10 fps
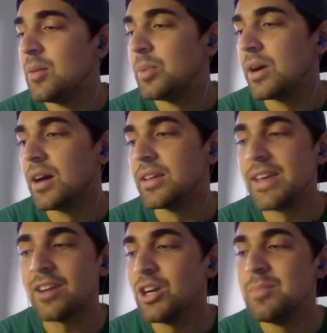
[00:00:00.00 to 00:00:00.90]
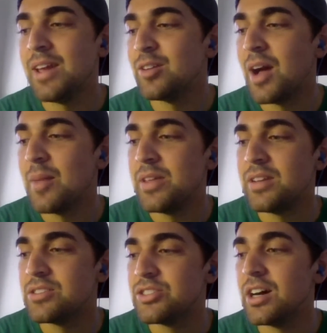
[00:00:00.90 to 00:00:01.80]
But yeah, Gray Maynard, in my
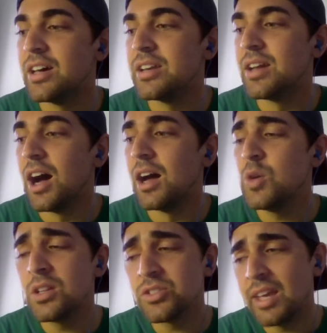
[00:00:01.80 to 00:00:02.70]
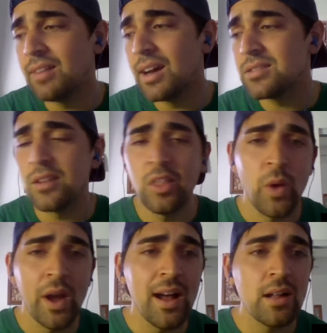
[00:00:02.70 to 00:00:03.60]
opinion, is done. You can say Lentz is on the
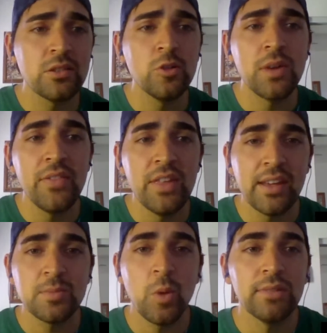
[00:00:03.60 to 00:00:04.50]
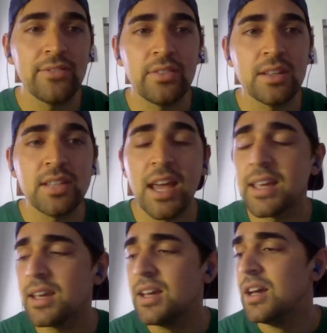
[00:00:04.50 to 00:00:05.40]
way out too, but I think he has more left in the
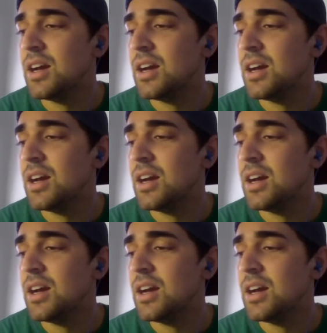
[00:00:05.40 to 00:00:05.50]
tank.